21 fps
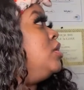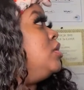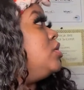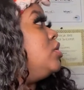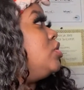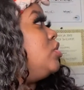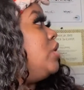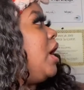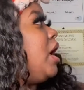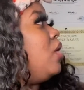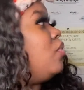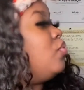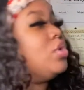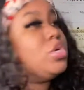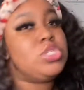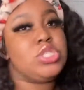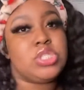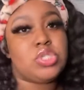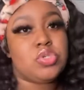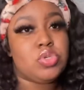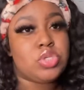So now we're
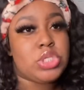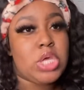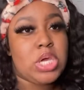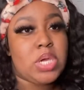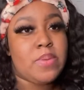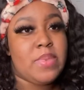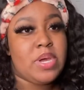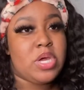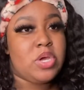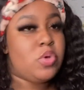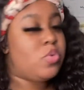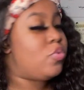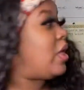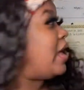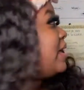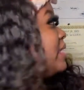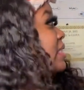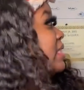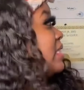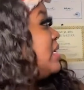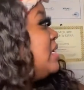just going to talk about
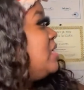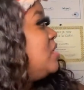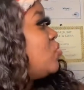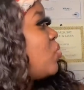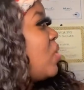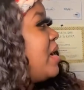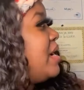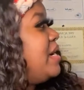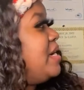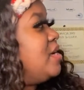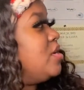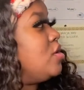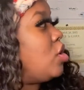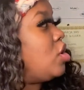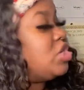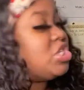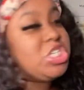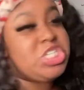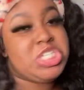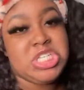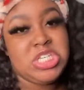like these right here are
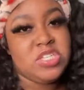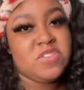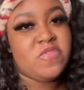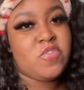sheets for